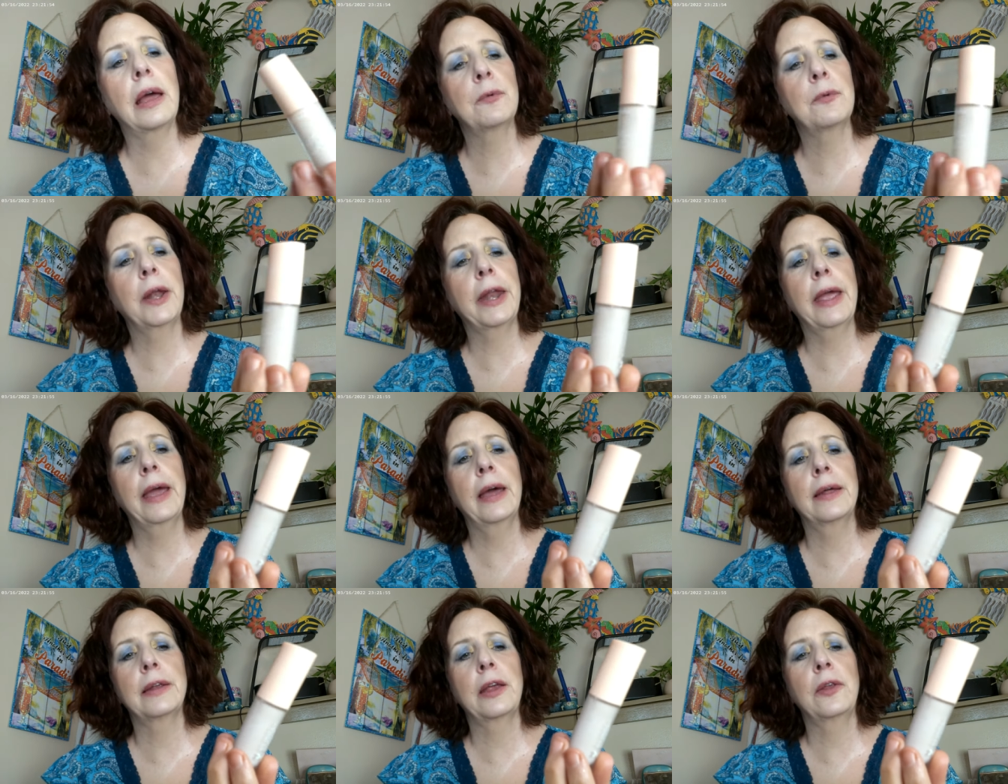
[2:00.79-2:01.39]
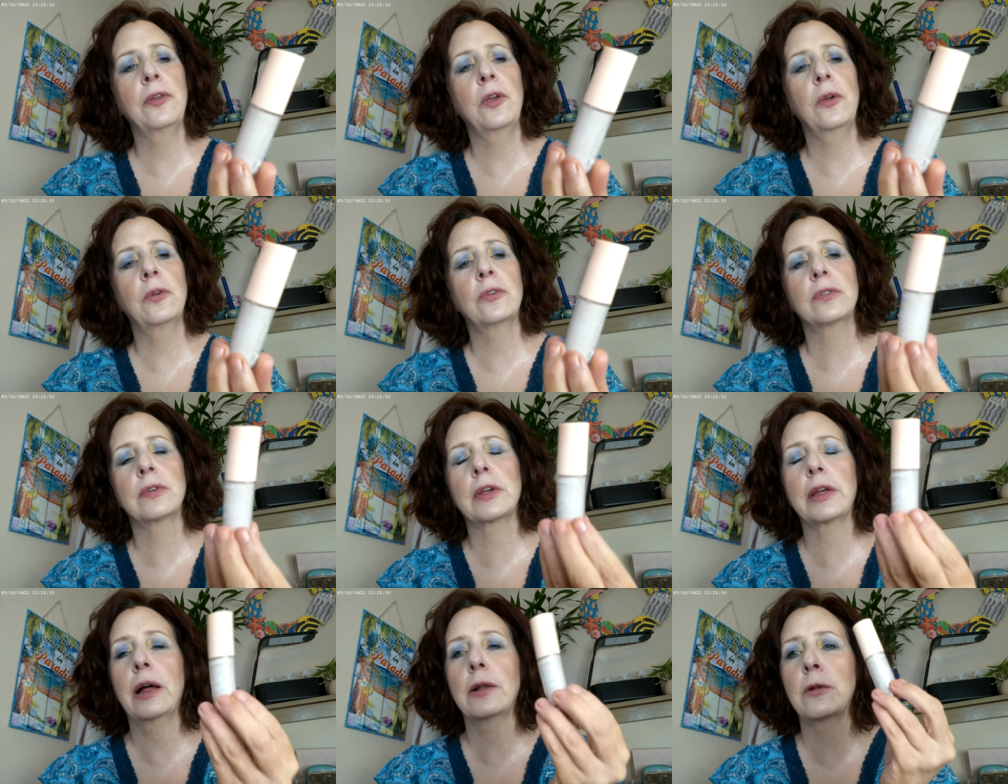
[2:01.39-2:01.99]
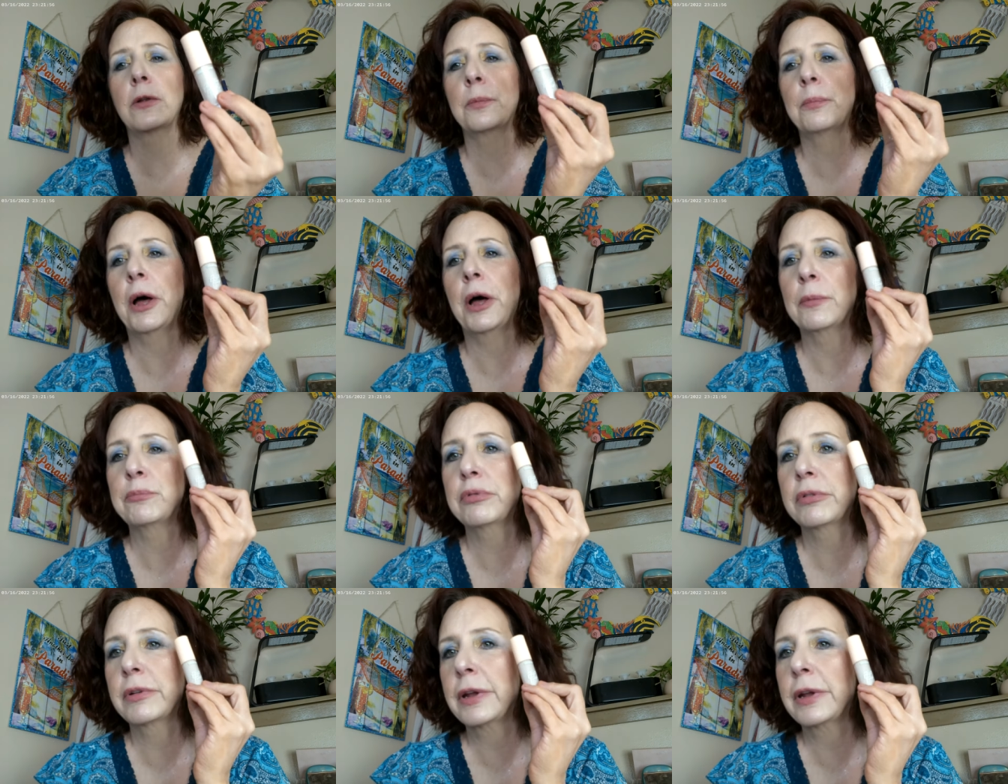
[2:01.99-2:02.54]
I went ahead and used the ColourPop